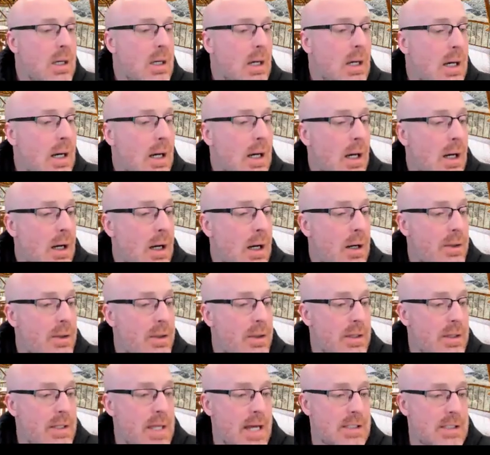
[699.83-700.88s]

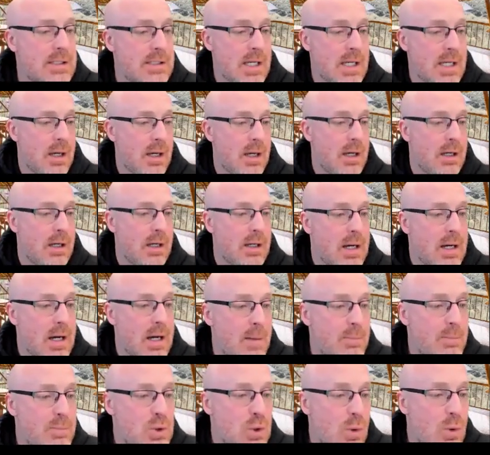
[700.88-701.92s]
That's
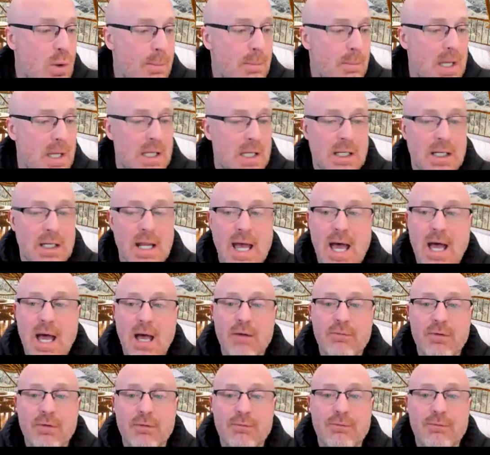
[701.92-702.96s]
up to 1.5
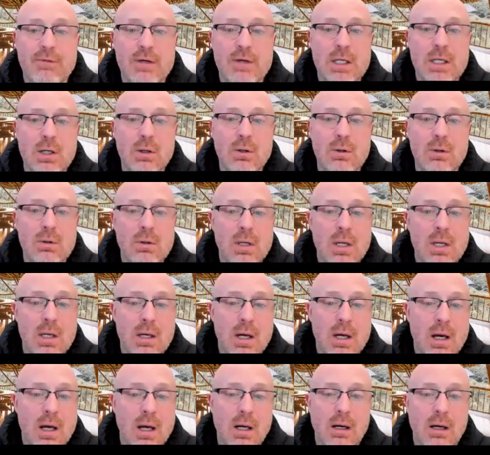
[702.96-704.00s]
minutes of video,
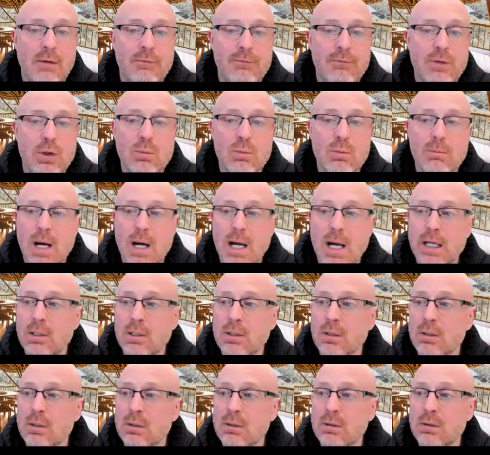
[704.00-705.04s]
a few
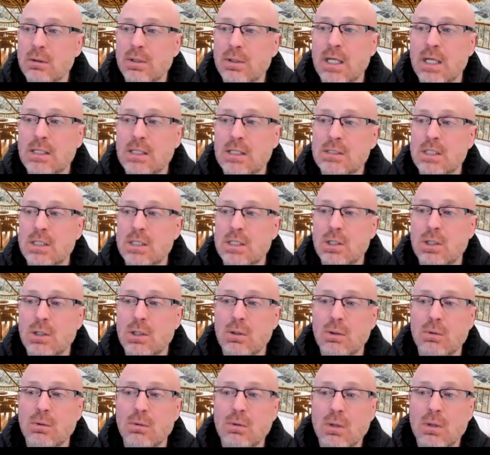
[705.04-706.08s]
minor things to
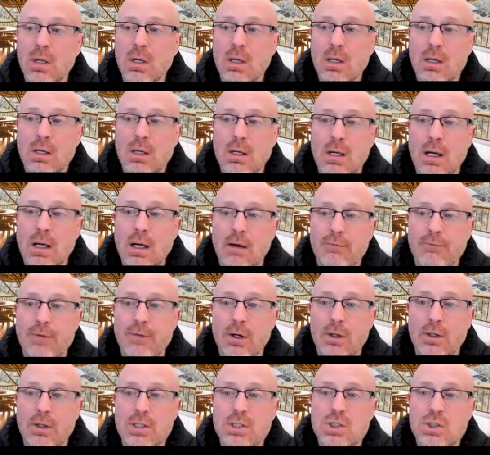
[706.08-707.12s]
do,
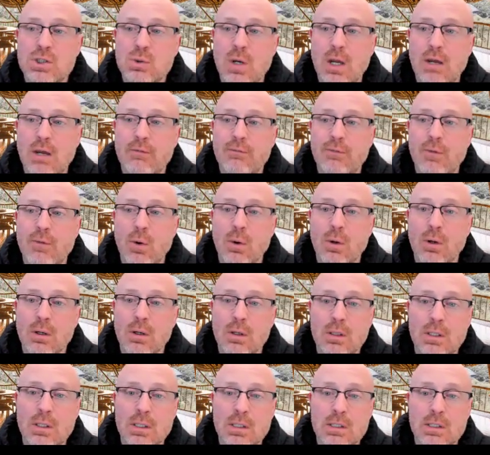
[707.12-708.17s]
fairly
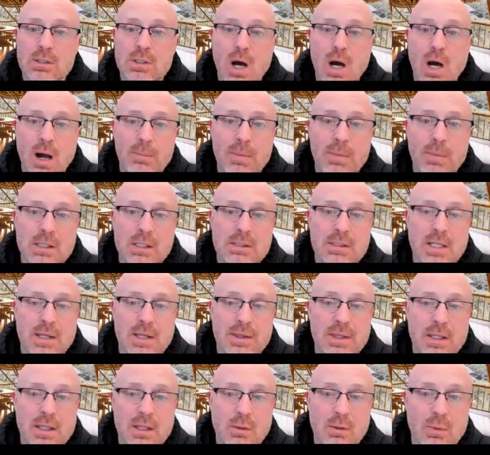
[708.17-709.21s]
straightforward topics,
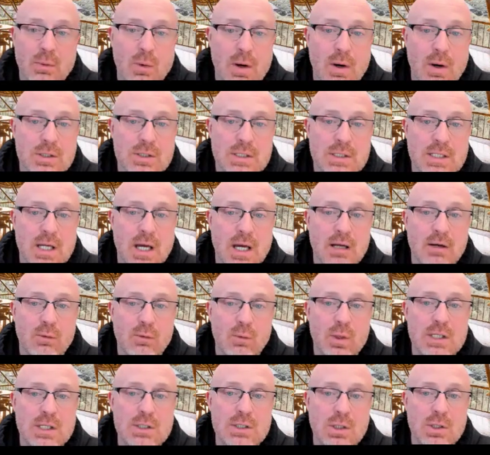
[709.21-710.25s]
nothing that requires a ton of
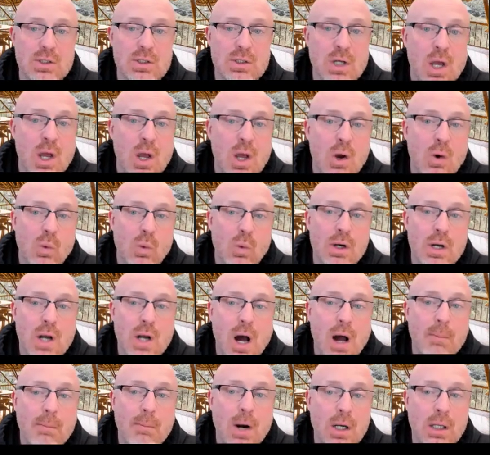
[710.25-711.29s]
research. We're
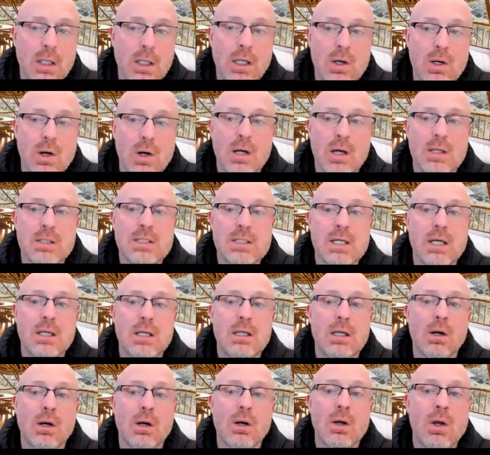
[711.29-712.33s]
not marking content
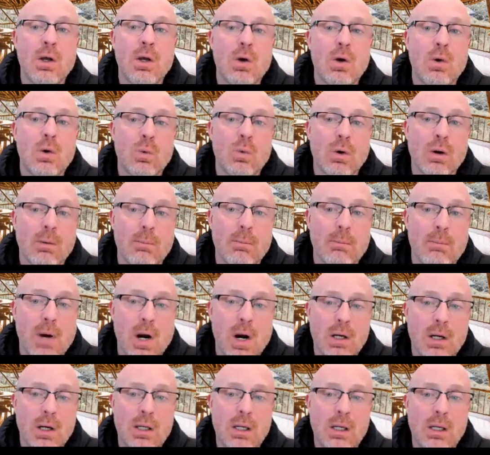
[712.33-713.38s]
here. We're
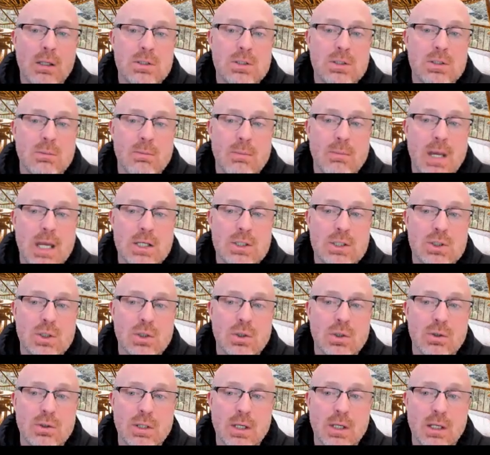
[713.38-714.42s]
marking to make
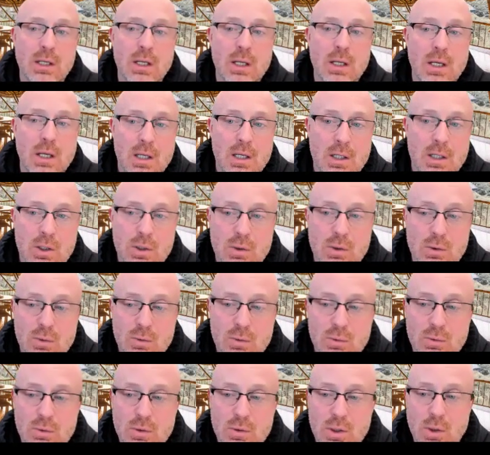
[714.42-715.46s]
sure that
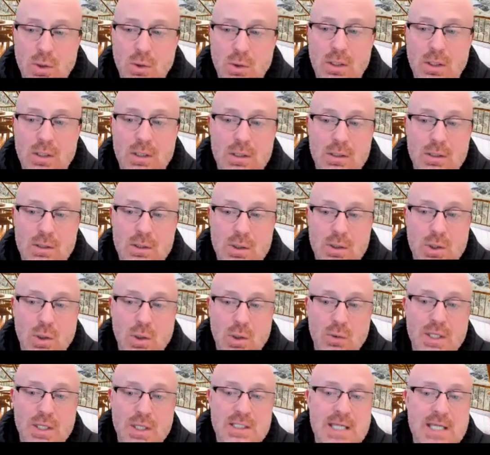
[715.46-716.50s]
you can
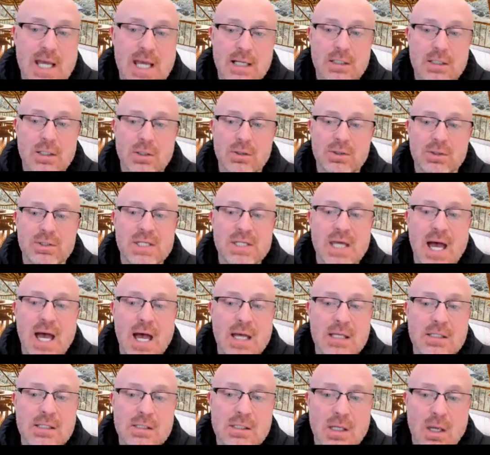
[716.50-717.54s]
do the technical
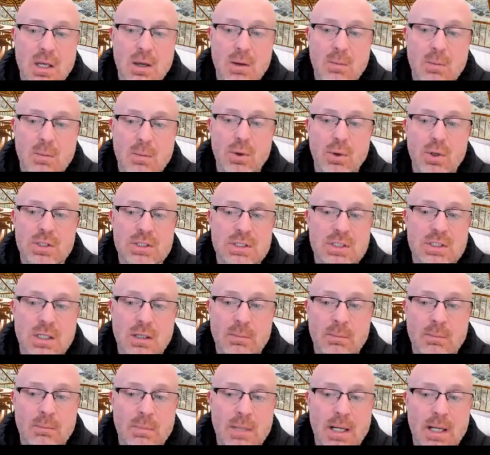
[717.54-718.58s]
tasks, put
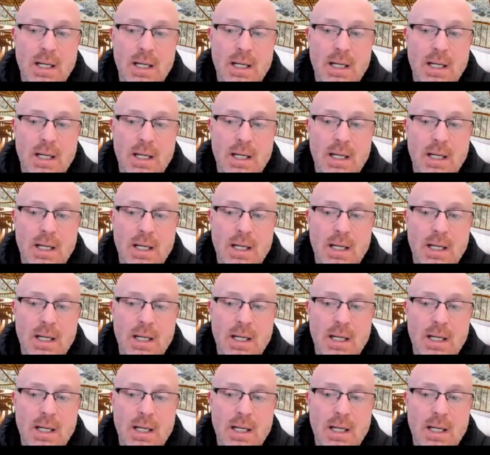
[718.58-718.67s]
some